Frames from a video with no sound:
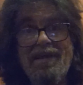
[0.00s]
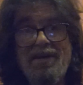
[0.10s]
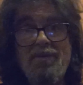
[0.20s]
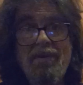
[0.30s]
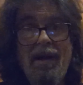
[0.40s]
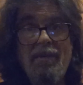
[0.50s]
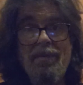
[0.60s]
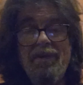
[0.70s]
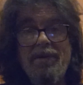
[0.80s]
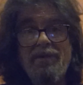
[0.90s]
you
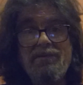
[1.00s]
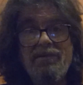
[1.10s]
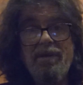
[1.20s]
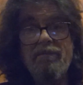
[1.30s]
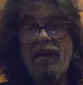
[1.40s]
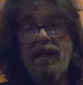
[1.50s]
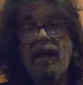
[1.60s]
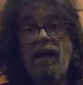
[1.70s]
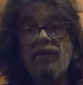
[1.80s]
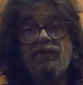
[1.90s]
probably are asleep by
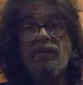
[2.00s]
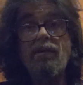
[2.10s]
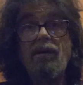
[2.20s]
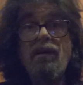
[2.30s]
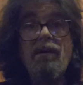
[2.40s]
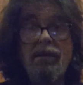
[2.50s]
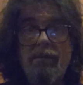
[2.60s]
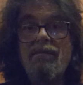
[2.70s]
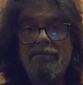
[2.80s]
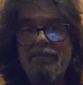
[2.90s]
now, so,
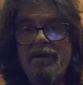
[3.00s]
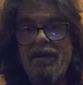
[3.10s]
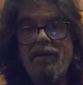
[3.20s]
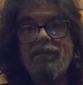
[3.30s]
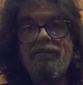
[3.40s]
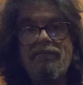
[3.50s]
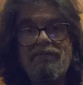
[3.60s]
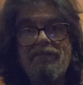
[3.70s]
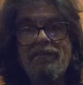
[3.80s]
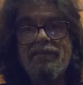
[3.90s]
you know,
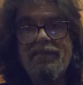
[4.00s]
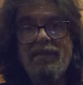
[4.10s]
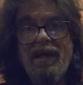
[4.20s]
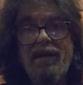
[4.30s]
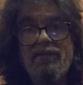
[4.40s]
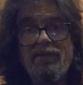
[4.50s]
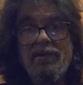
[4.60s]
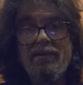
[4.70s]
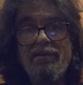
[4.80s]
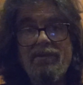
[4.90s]
thanks for